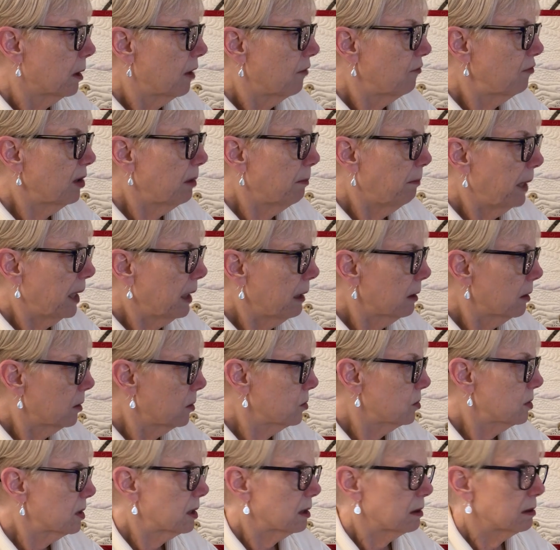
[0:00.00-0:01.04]

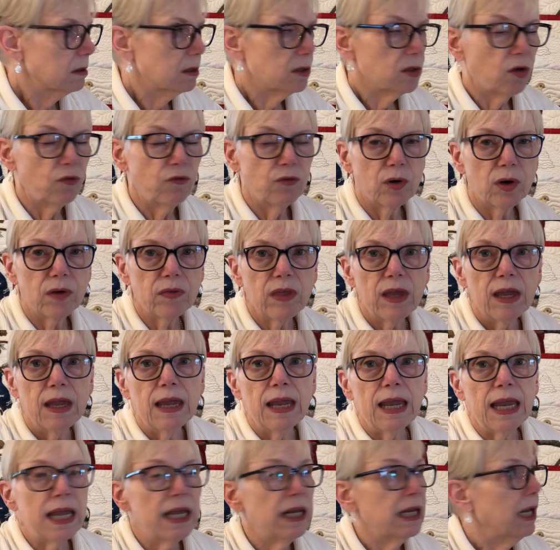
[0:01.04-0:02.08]
flamingos and so forth,
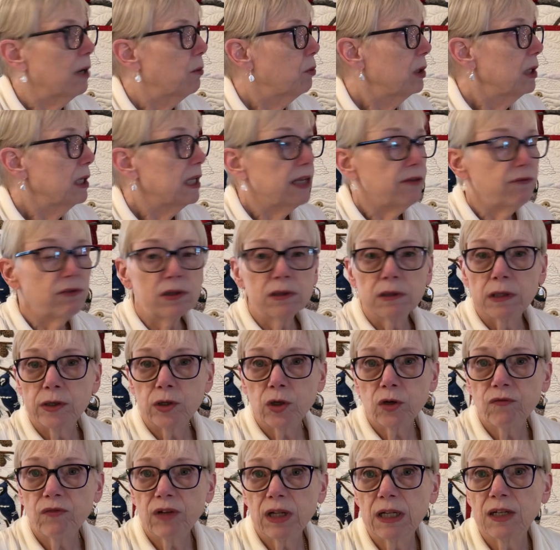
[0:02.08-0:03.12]
and I will leave
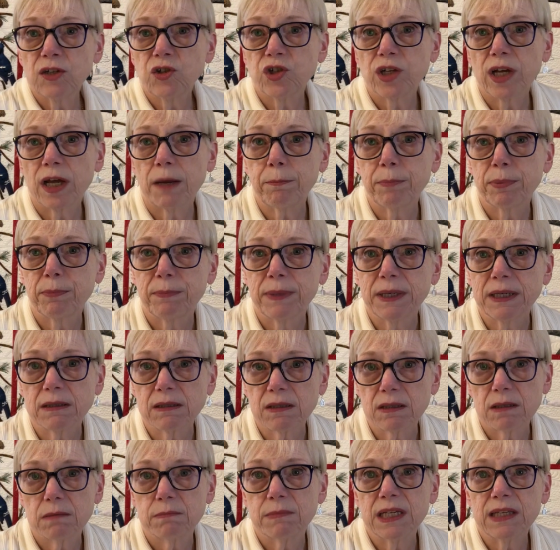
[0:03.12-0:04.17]
Glitter Village up because
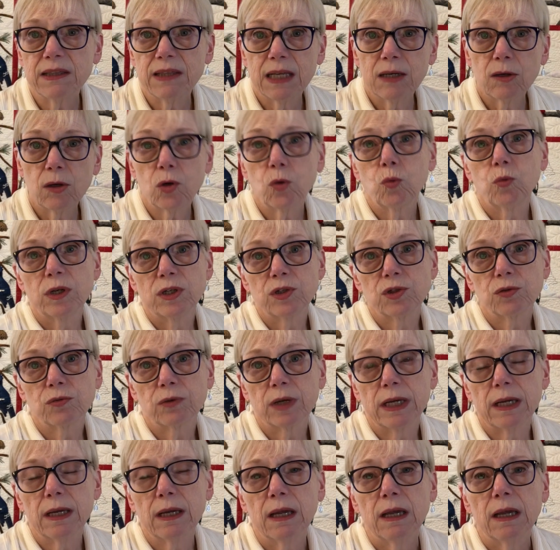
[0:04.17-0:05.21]
to me they look
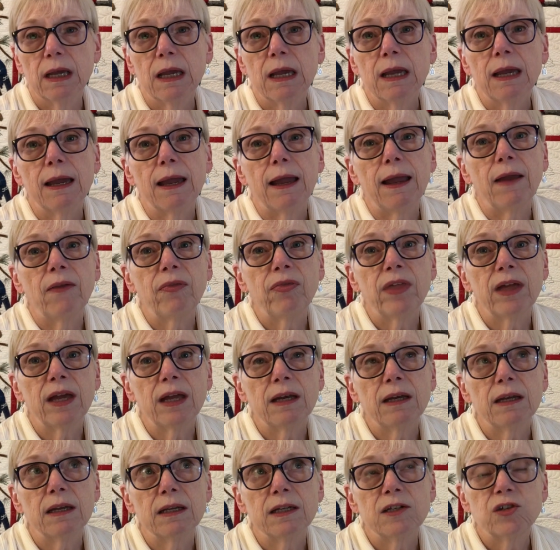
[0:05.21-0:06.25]
wintry. And
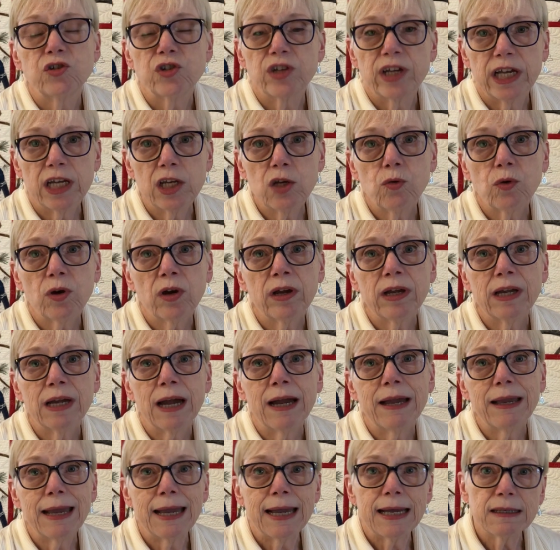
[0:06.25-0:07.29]
then in January
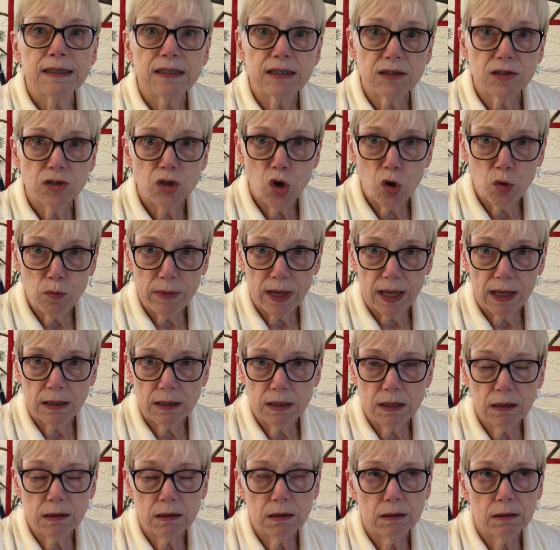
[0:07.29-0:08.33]
I add
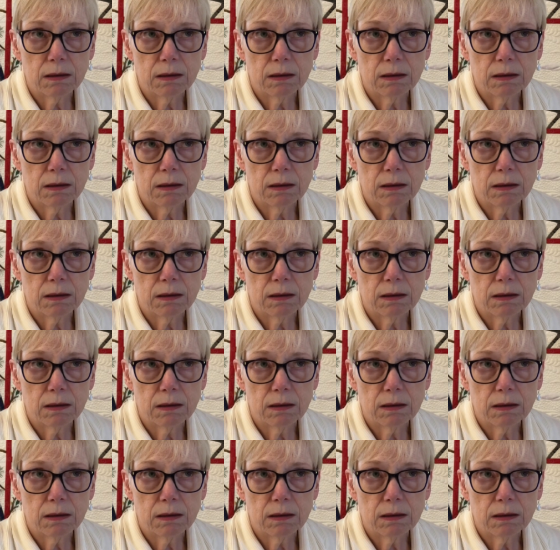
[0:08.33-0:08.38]
snowmen,